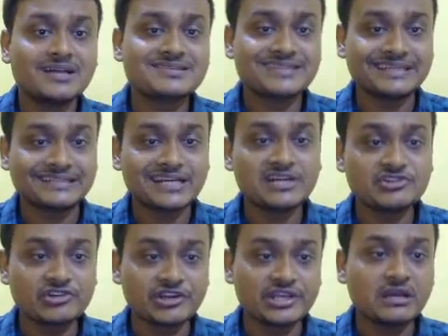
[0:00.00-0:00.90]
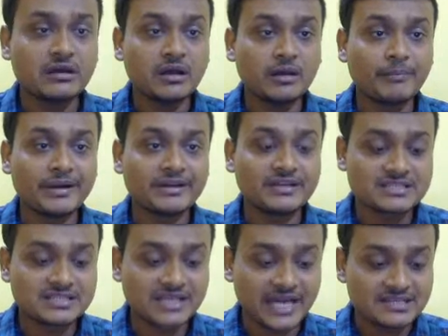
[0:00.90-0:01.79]
Satan trick by
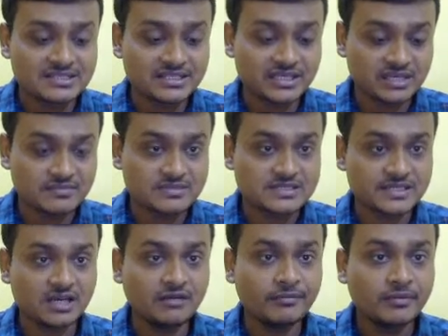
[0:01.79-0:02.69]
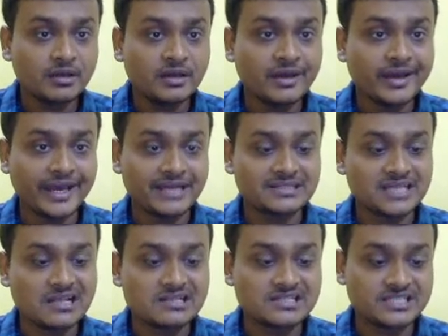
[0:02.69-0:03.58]
disguising himself as
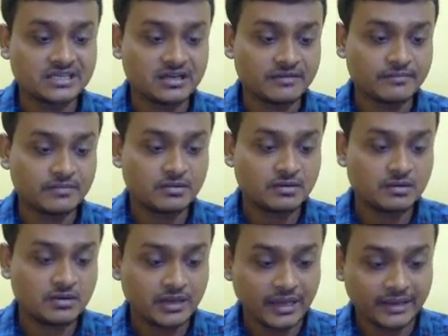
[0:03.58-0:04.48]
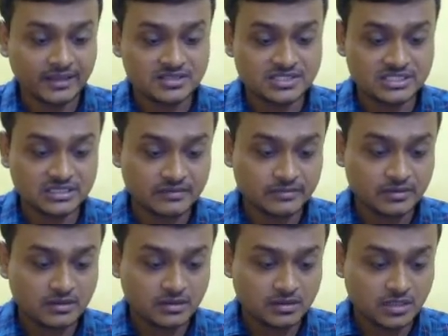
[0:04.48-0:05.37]
a giraffe?
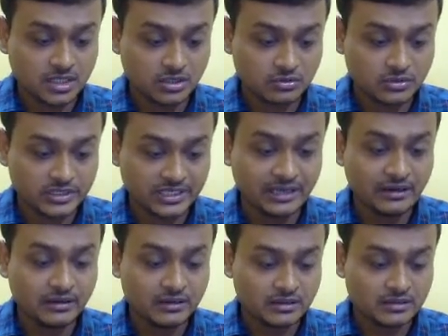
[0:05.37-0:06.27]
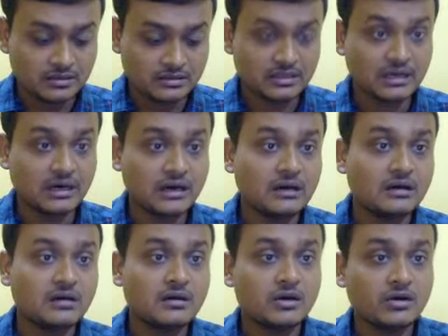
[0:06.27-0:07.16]
Now here
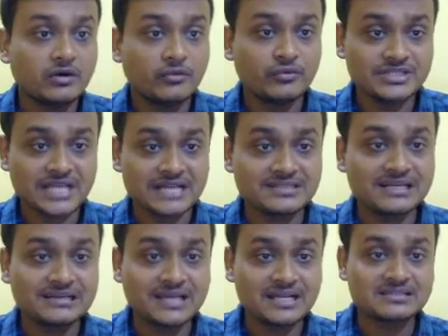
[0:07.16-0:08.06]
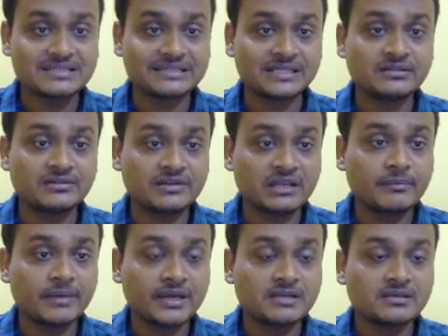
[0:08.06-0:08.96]
the which angel does Satan
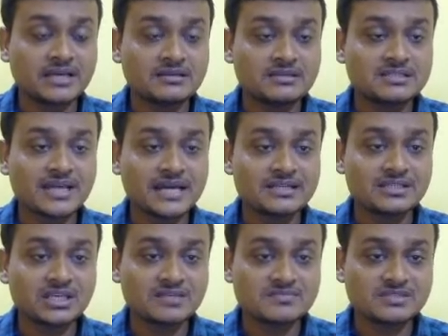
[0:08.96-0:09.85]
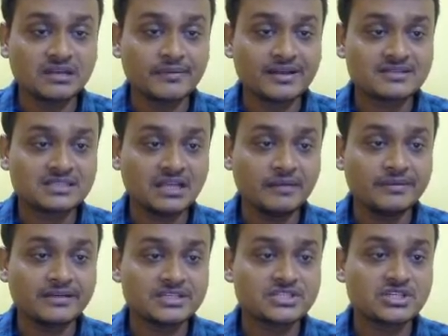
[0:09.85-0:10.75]
trick by disguising himself as giraffe?
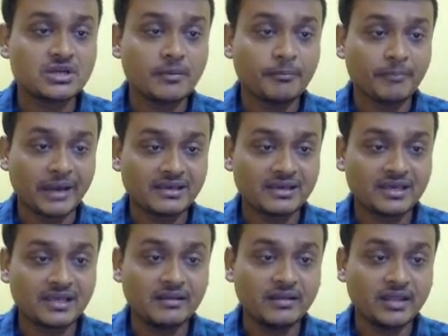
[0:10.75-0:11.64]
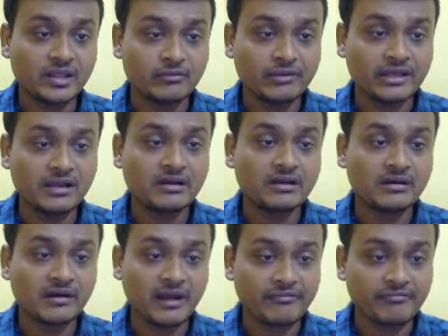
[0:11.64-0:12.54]
It is Michael, Uriel,
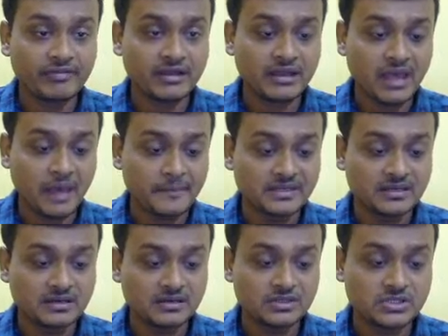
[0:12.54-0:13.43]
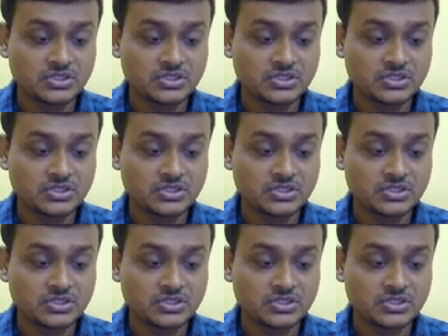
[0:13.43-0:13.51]
Raphael, Abigail.